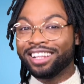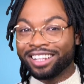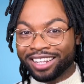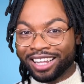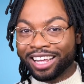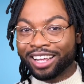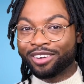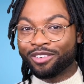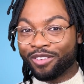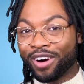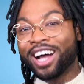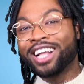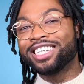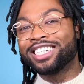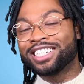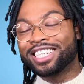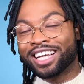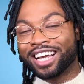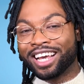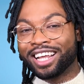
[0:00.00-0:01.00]
like
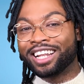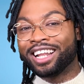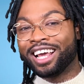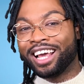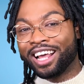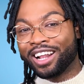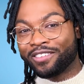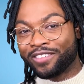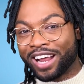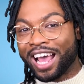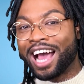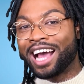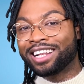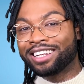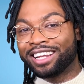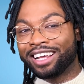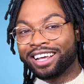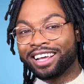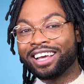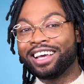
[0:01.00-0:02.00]
watching it and
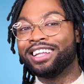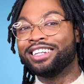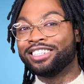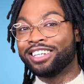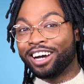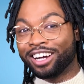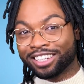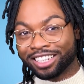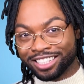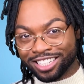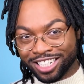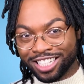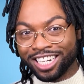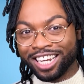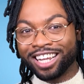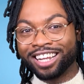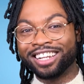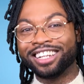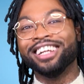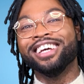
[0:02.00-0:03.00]
reacting and talking
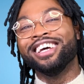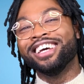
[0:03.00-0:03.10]
shit.